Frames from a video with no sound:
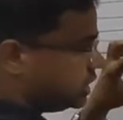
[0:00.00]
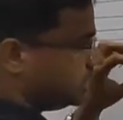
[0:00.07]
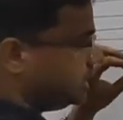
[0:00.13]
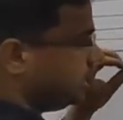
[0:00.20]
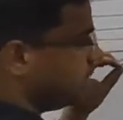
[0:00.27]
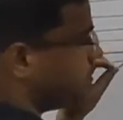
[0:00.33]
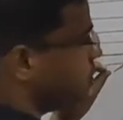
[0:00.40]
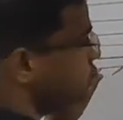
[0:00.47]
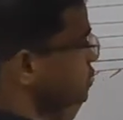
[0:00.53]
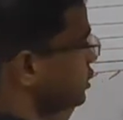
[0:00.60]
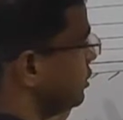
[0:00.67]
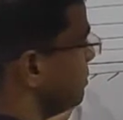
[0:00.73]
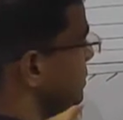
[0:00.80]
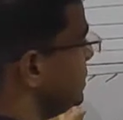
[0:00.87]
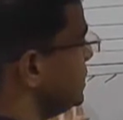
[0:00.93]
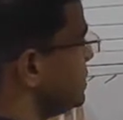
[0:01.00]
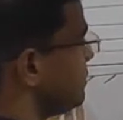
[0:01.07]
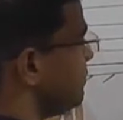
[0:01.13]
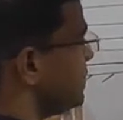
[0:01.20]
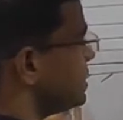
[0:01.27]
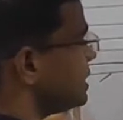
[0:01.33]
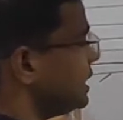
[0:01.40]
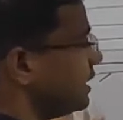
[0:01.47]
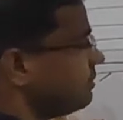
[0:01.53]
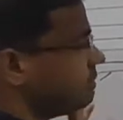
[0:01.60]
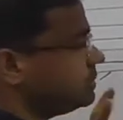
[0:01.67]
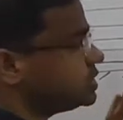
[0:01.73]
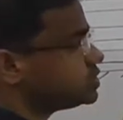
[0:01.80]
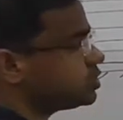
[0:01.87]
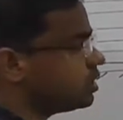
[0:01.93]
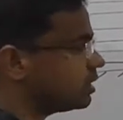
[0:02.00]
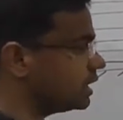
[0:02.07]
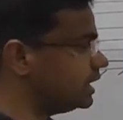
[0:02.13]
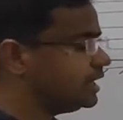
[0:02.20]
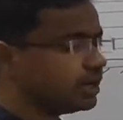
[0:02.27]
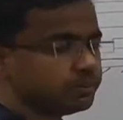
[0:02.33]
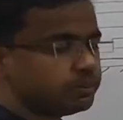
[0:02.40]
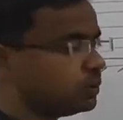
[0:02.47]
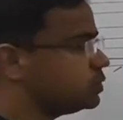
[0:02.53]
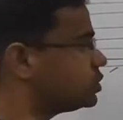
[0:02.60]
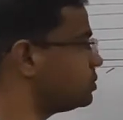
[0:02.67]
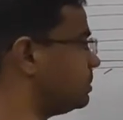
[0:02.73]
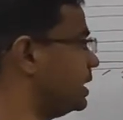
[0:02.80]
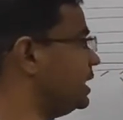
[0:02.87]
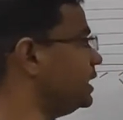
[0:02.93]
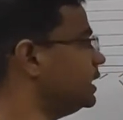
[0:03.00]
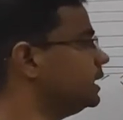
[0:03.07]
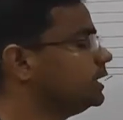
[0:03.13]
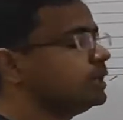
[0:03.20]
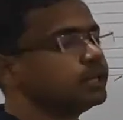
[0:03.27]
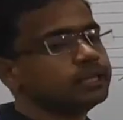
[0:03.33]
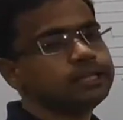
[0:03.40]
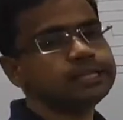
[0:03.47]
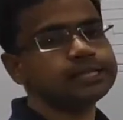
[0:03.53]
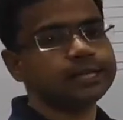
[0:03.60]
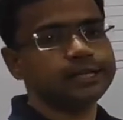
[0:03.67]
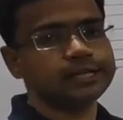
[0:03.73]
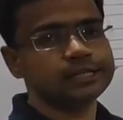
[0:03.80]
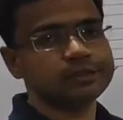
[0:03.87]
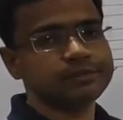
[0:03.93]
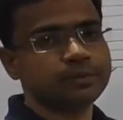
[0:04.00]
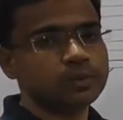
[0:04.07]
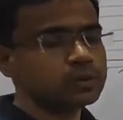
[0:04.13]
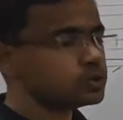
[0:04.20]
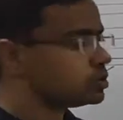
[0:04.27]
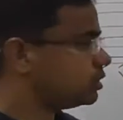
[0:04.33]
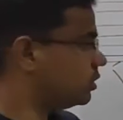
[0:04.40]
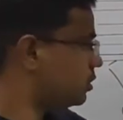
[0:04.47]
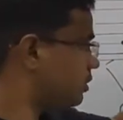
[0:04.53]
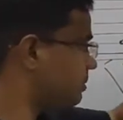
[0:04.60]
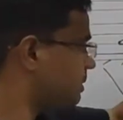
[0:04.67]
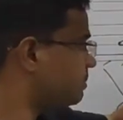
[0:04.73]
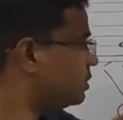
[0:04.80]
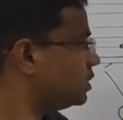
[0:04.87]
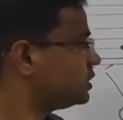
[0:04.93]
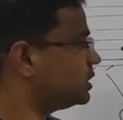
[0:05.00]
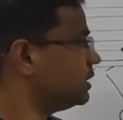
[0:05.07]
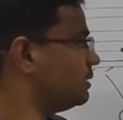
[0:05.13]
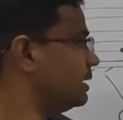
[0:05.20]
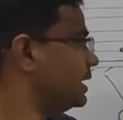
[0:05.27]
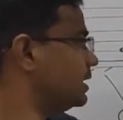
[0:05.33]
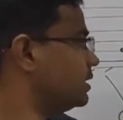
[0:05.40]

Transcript: their motion of these first layer will be strongly opposed by this adhesive force on the bottom,